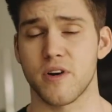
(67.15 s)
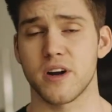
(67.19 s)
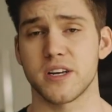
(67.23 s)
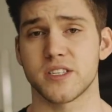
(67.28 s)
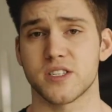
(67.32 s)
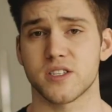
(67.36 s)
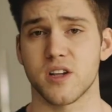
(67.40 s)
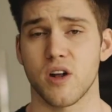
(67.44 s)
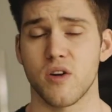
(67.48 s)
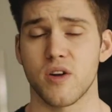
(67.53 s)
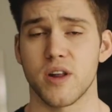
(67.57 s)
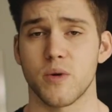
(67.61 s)
very
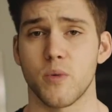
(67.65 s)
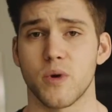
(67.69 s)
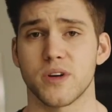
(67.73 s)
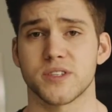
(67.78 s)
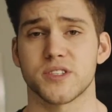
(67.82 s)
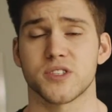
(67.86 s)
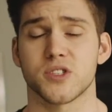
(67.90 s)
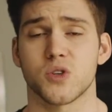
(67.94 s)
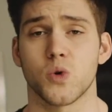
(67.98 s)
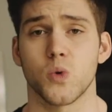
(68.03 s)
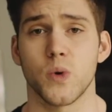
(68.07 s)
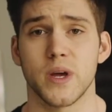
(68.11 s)
slowly by
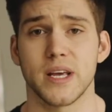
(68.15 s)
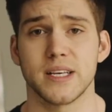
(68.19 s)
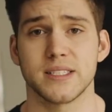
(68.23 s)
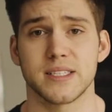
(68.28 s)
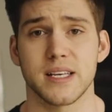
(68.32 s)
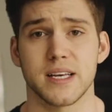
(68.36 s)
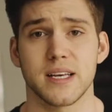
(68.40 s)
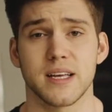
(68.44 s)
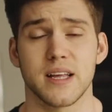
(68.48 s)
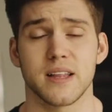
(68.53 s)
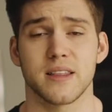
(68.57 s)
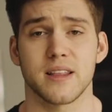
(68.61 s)

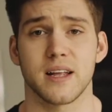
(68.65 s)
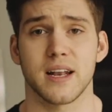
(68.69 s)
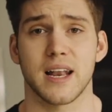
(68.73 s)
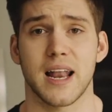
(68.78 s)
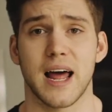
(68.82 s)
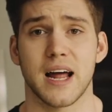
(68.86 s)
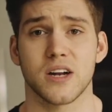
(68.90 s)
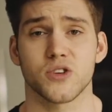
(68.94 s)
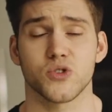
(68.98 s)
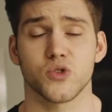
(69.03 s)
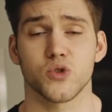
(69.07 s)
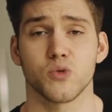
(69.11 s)
squeezing the
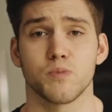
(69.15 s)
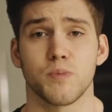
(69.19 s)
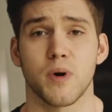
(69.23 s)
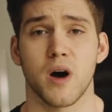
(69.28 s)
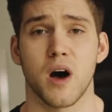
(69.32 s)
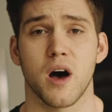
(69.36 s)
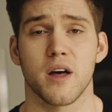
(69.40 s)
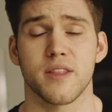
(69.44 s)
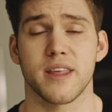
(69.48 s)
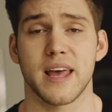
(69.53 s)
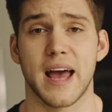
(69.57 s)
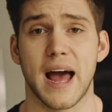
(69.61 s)
lateral
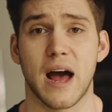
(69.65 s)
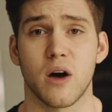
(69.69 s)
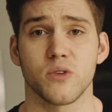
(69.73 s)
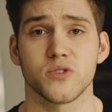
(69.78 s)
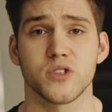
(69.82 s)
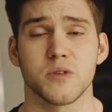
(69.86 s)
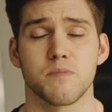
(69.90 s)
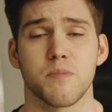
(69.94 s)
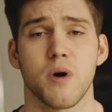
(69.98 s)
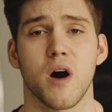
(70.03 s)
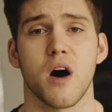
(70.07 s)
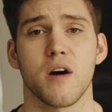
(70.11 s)
part, the
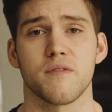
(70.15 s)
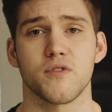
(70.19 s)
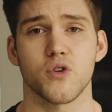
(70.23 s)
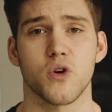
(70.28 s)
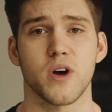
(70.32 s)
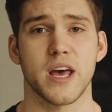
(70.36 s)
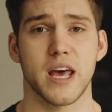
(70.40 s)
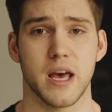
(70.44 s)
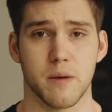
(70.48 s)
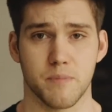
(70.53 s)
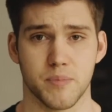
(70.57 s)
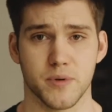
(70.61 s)
outer part of
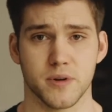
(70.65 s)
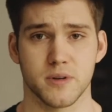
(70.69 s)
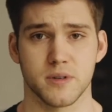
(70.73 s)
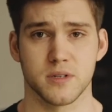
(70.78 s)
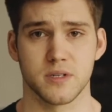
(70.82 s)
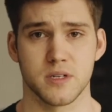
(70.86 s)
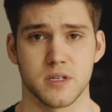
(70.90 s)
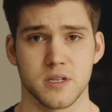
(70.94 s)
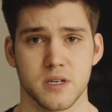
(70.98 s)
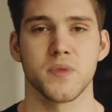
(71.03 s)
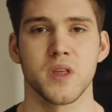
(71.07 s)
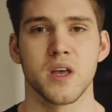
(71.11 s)
your hip.
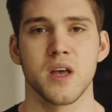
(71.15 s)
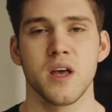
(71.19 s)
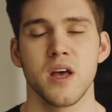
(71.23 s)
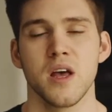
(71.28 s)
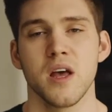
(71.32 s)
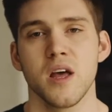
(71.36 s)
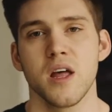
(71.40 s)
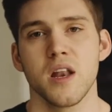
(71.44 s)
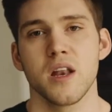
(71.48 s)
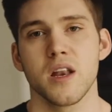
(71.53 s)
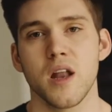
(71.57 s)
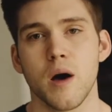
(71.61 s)

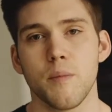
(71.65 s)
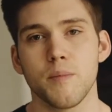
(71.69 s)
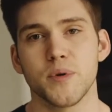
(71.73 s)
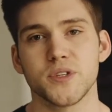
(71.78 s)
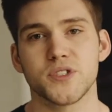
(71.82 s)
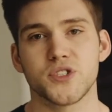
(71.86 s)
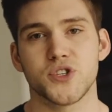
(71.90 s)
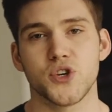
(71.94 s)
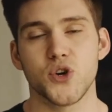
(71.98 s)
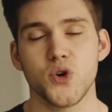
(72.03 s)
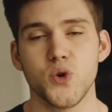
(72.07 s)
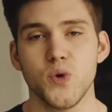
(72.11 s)

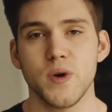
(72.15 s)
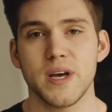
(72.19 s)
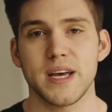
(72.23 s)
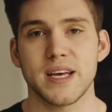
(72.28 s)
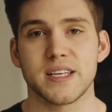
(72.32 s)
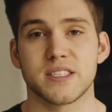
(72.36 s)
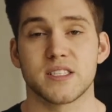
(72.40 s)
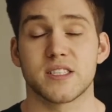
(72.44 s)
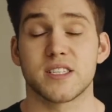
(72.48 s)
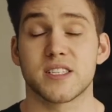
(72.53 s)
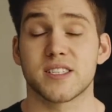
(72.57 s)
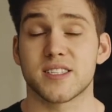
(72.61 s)
Number 2
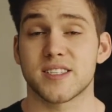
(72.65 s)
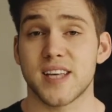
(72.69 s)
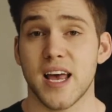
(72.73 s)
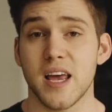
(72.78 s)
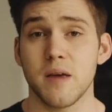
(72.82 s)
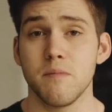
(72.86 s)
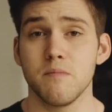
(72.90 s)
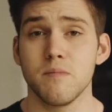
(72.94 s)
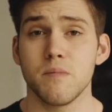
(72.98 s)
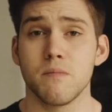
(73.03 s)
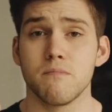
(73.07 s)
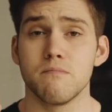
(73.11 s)
is the
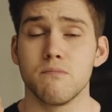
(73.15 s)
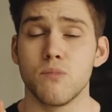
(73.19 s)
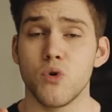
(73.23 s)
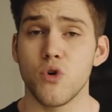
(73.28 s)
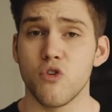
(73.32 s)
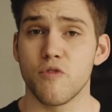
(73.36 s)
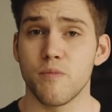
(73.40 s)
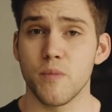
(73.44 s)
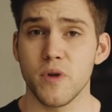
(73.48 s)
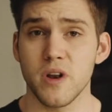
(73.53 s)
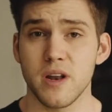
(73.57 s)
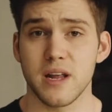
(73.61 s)
same
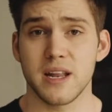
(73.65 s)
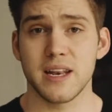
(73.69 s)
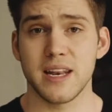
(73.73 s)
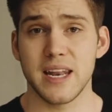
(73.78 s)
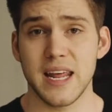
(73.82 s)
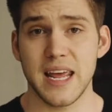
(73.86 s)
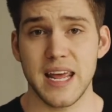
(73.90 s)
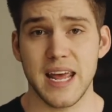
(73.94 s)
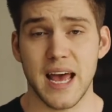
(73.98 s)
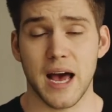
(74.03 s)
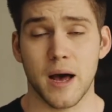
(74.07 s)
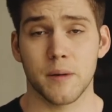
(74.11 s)
movement,
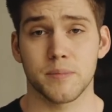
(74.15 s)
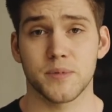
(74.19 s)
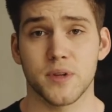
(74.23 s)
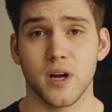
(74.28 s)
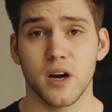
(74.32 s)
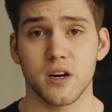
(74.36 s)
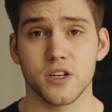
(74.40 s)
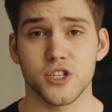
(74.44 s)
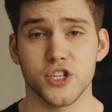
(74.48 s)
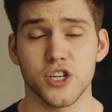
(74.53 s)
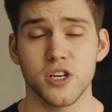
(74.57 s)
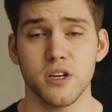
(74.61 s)
knee
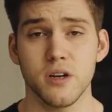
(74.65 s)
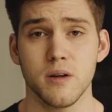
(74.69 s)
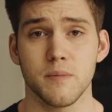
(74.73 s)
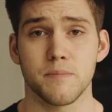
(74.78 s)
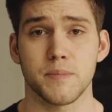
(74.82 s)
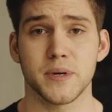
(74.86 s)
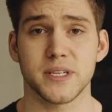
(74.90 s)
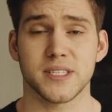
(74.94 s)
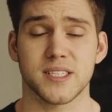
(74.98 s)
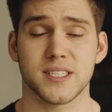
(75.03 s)
abduction, but